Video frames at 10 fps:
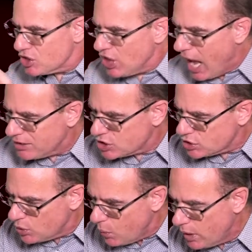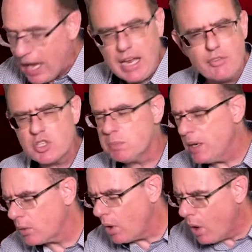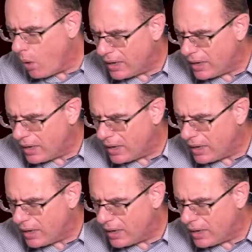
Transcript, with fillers: touch the word, I hear the Spirit. Ro